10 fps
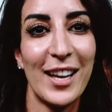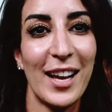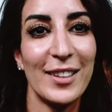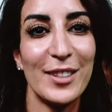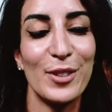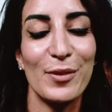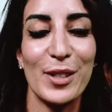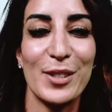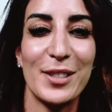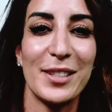at the
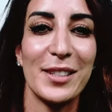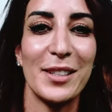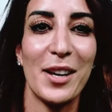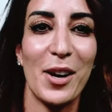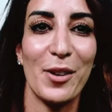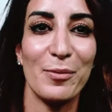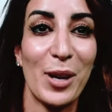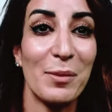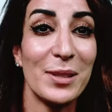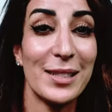University of
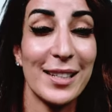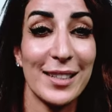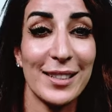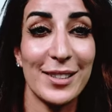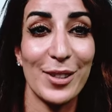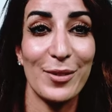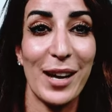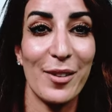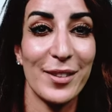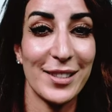Mohammed VI of
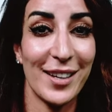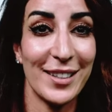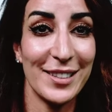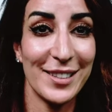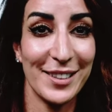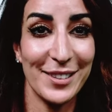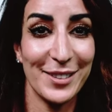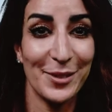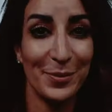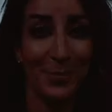Health Sciences.